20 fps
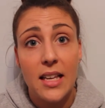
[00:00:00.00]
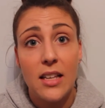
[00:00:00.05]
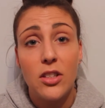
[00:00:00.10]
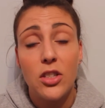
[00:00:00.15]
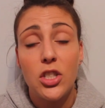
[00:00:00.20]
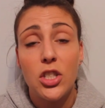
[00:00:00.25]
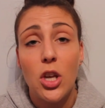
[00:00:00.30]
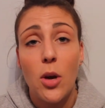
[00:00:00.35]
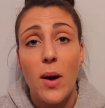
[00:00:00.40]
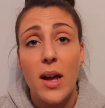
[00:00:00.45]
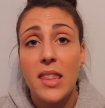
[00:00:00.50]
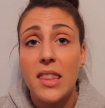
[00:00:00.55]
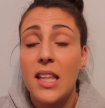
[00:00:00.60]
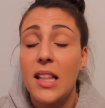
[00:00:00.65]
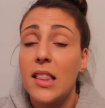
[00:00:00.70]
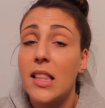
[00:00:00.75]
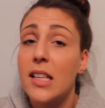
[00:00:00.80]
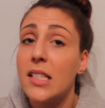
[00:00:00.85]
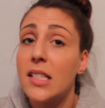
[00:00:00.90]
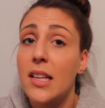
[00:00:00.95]
And so I
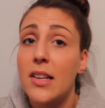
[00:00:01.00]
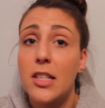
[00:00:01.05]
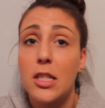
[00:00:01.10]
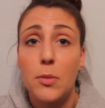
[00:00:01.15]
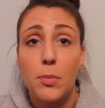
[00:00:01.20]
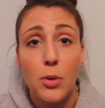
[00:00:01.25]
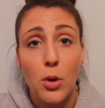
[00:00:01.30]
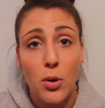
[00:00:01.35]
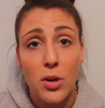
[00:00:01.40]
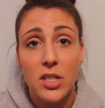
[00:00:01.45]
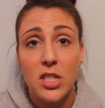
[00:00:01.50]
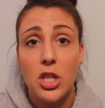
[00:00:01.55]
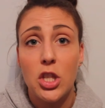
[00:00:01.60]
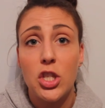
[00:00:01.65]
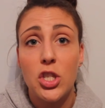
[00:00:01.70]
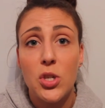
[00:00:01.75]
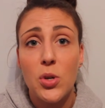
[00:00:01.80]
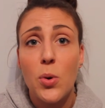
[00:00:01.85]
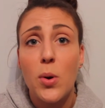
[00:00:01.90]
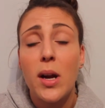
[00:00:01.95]
think this explores the
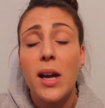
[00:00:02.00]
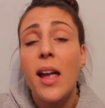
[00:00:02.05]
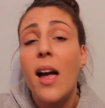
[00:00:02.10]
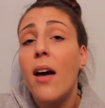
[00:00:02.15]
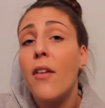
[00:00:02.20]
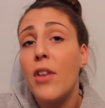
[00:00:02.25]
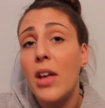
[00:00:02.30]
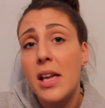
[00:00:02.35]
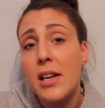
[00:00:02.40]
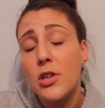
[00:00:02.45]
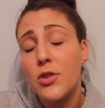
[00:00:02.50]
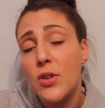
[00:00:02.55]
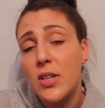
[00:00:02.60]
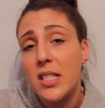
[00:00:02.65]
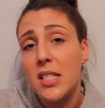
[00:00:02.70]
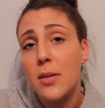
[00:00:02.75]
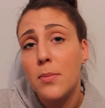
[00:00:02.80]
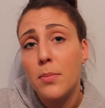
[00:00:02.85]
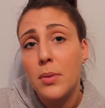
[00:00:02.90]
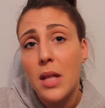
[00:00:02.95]
story of Anna
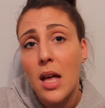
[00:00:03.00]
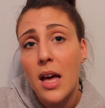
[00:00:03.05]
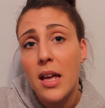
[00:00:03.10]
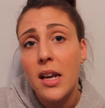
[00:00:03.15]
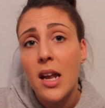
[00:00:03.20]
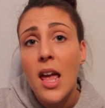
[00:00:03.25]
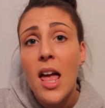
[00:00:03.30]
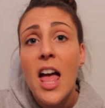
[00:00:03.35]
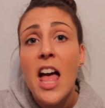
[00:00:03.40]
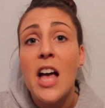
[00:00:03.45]
Dressed in Blood